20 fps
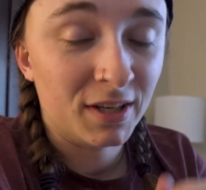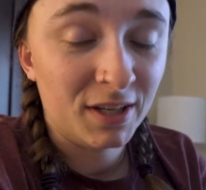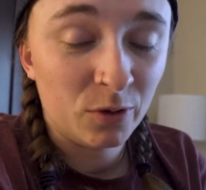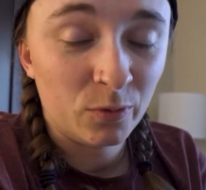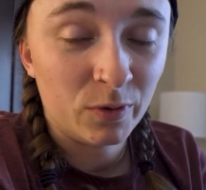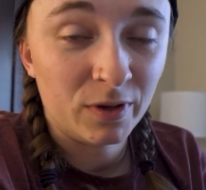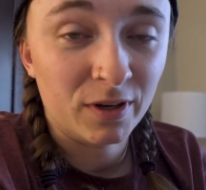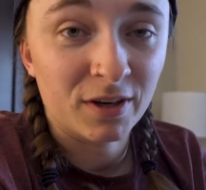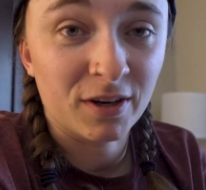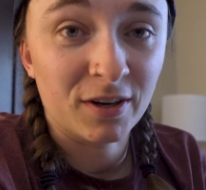
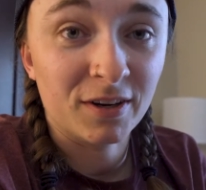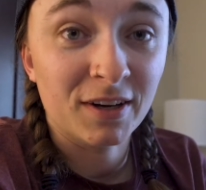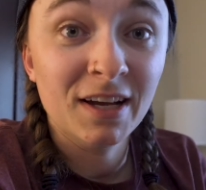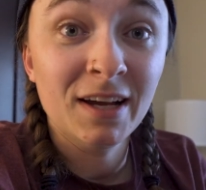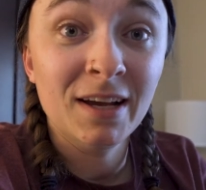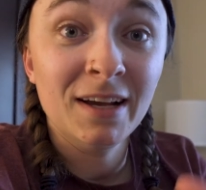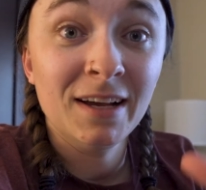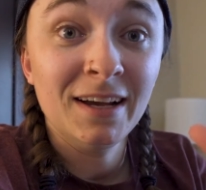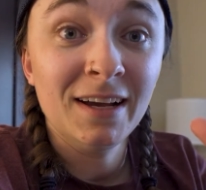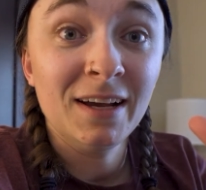here we are,
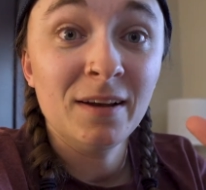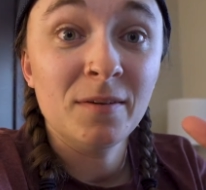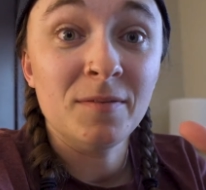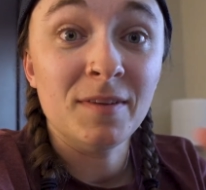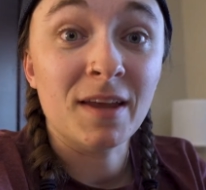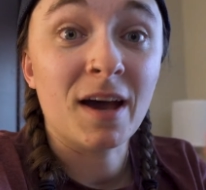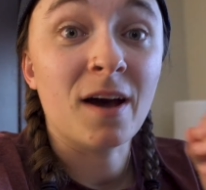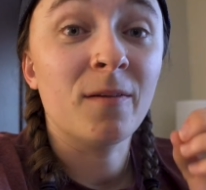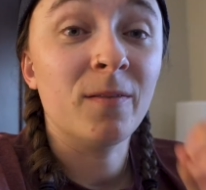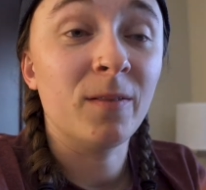
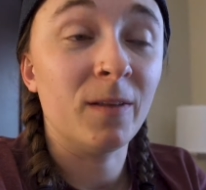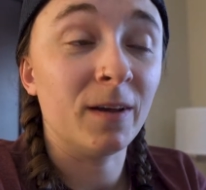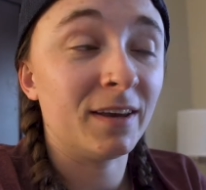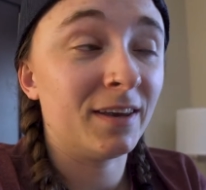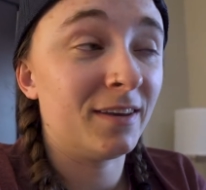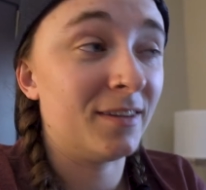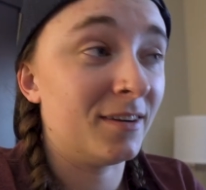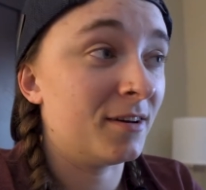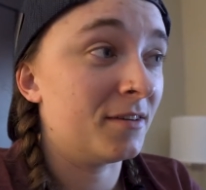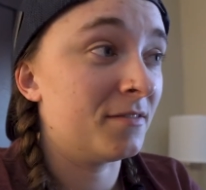now
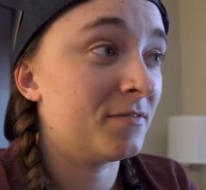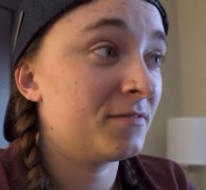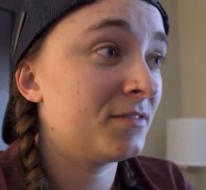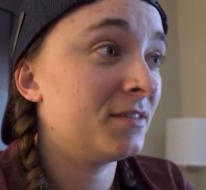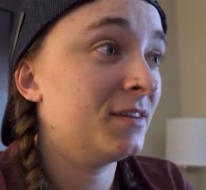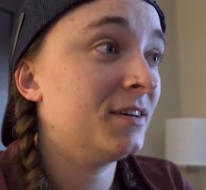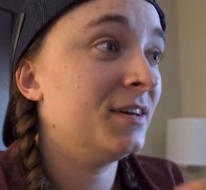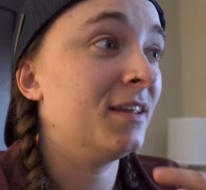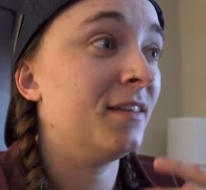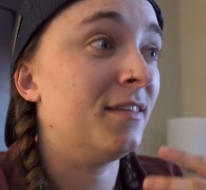lucky
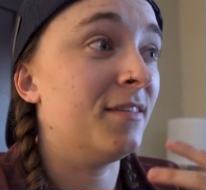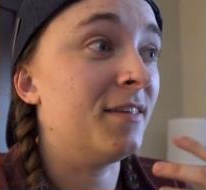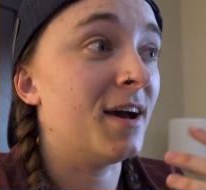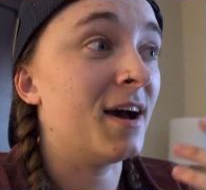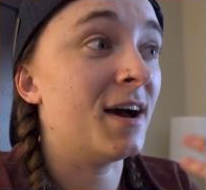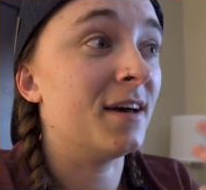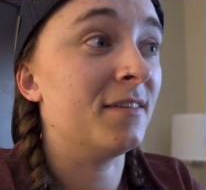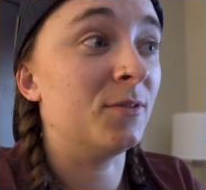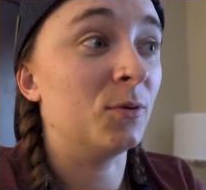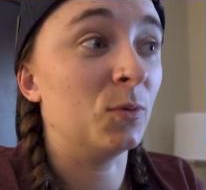enough
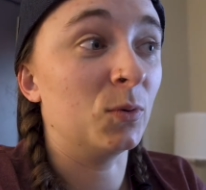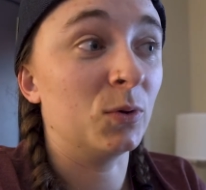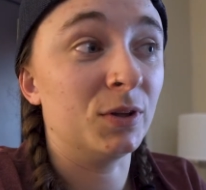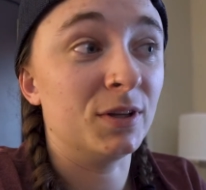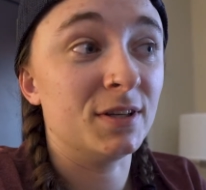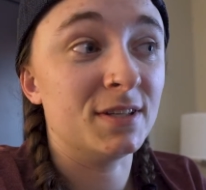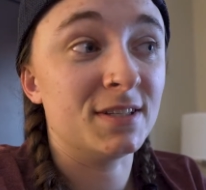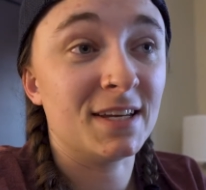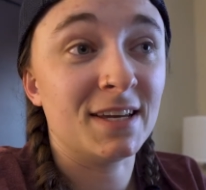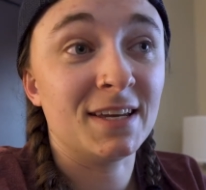that the
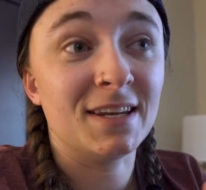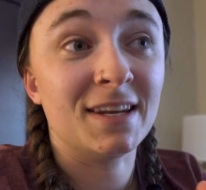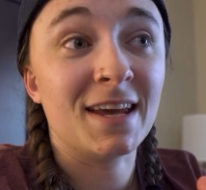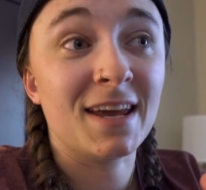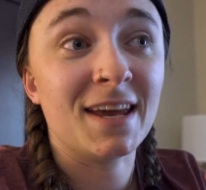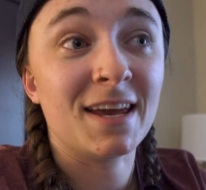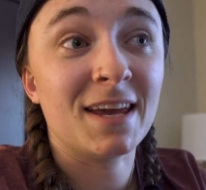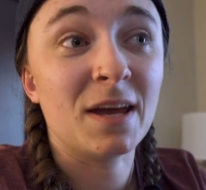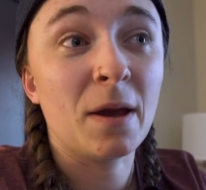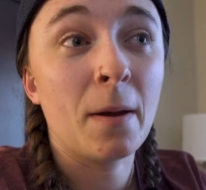world is in
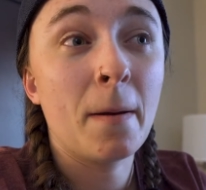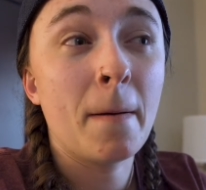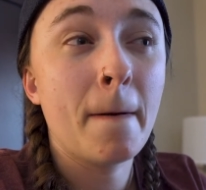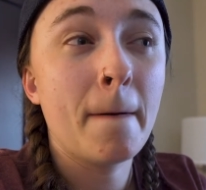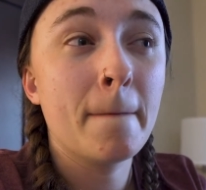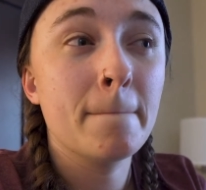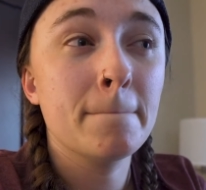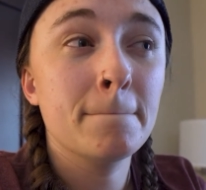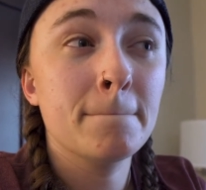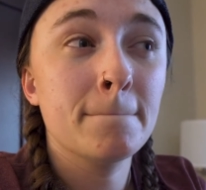a
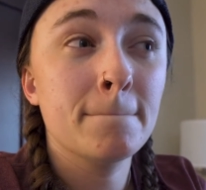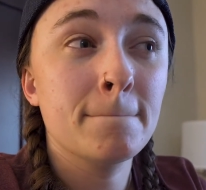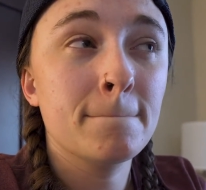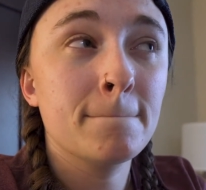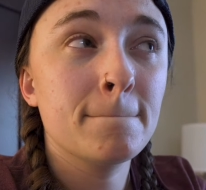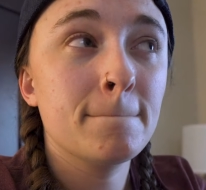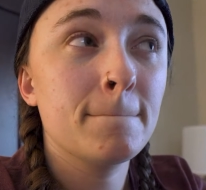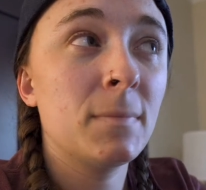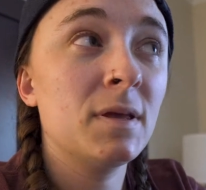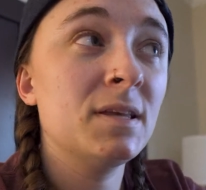
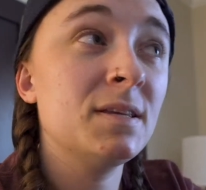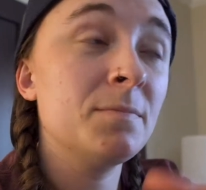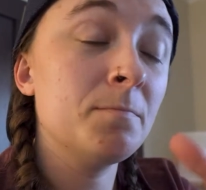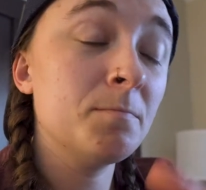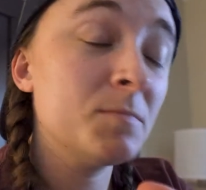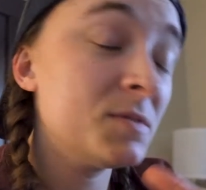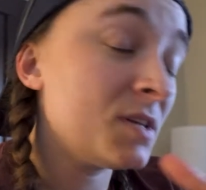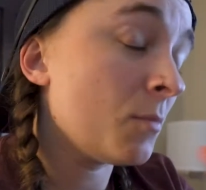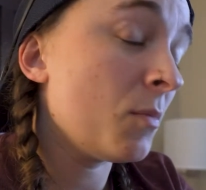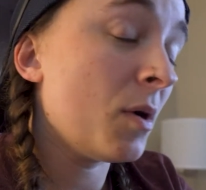
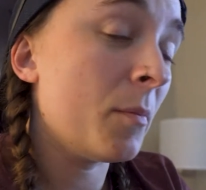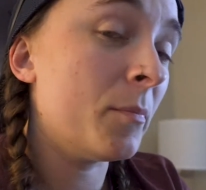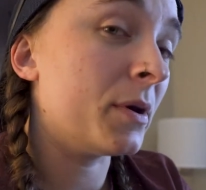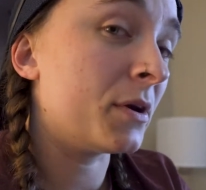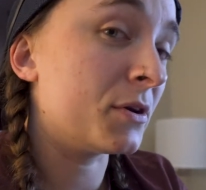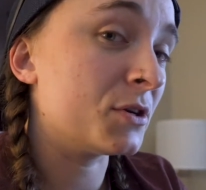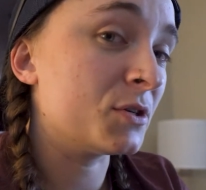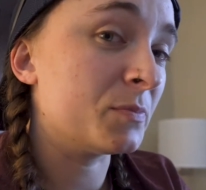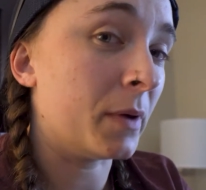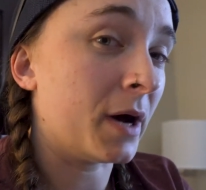somewhat
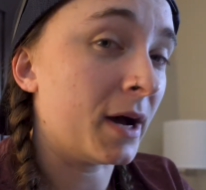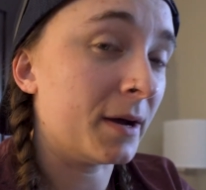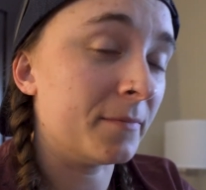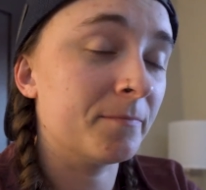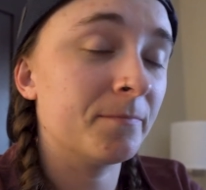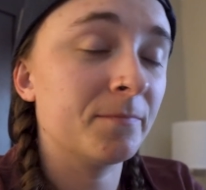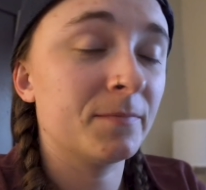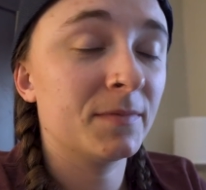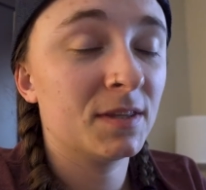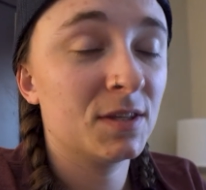better spot
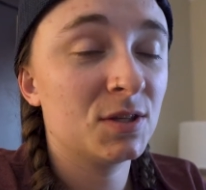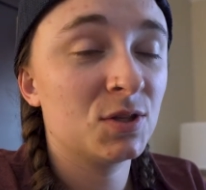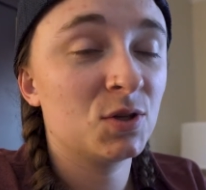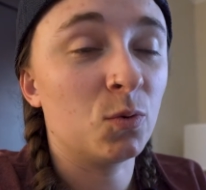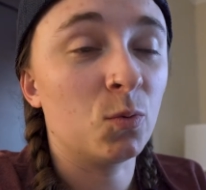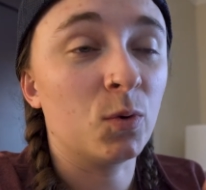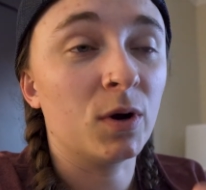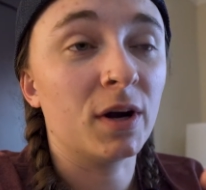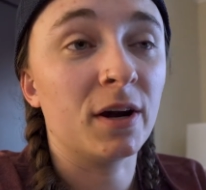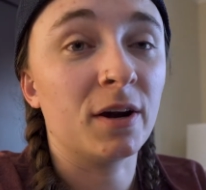
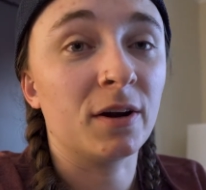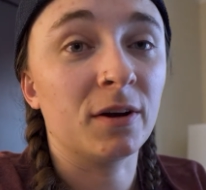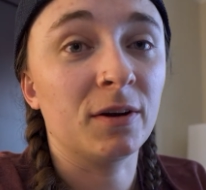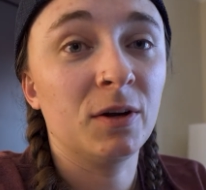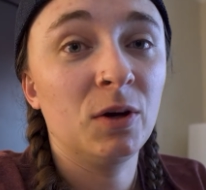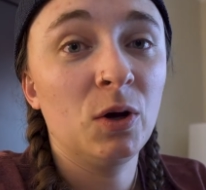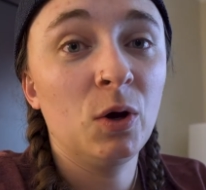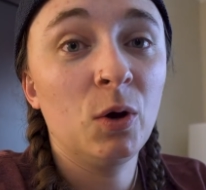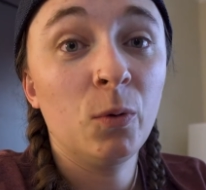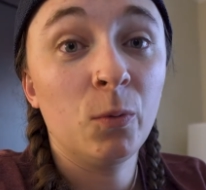to where
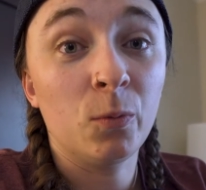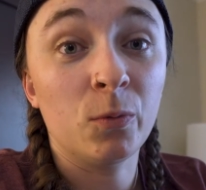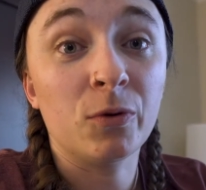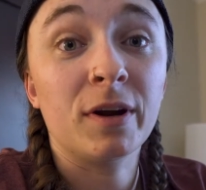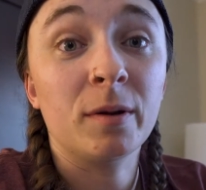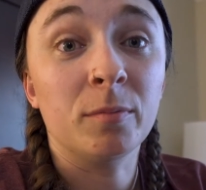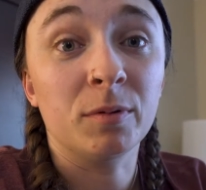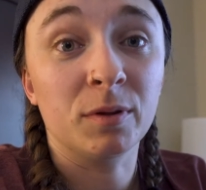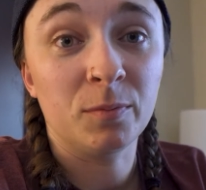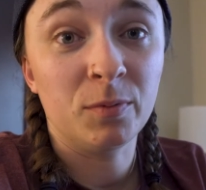
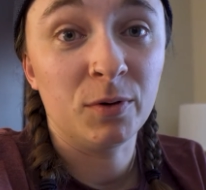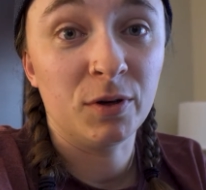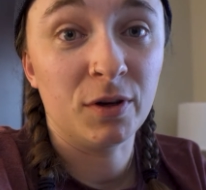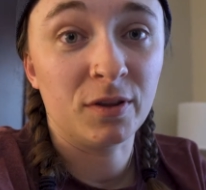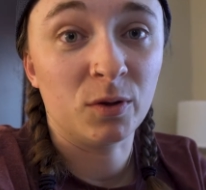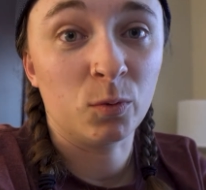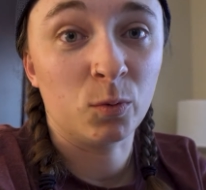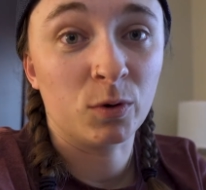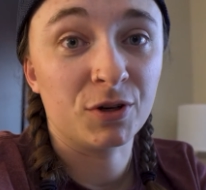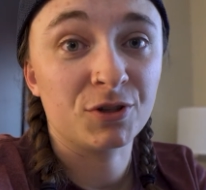we're able to put
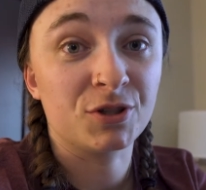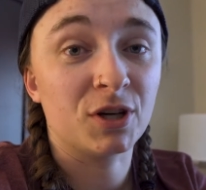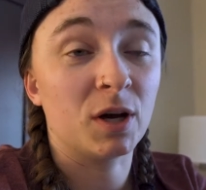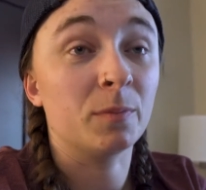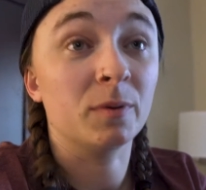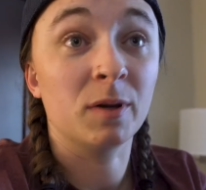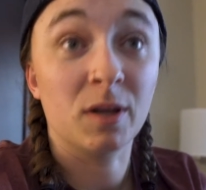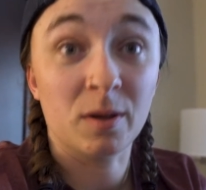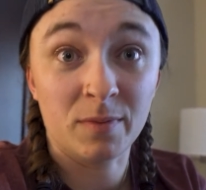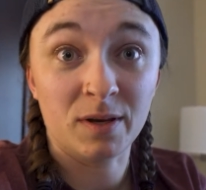on the
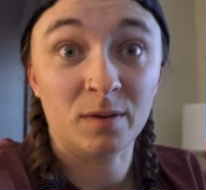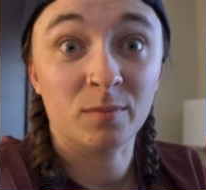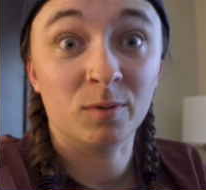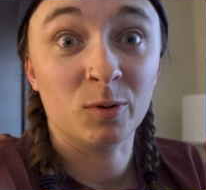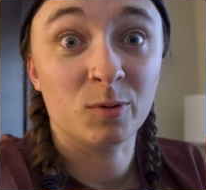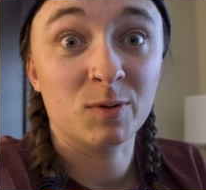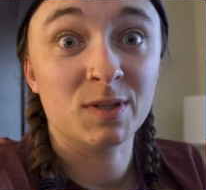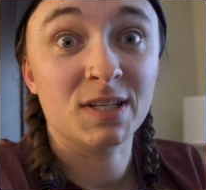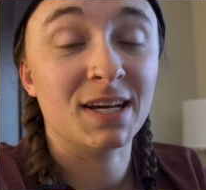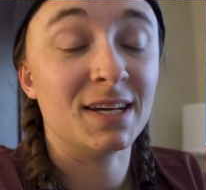workshop and I'm able
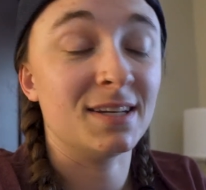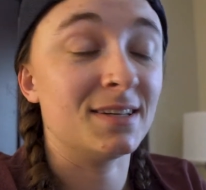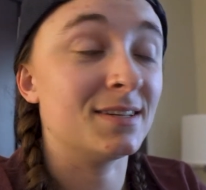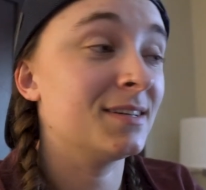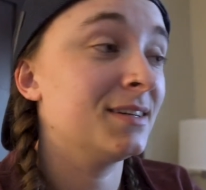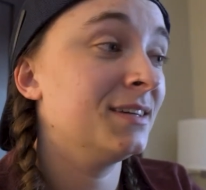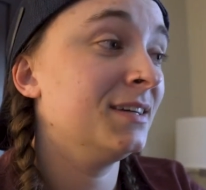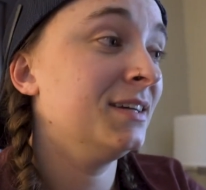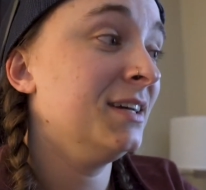to attend.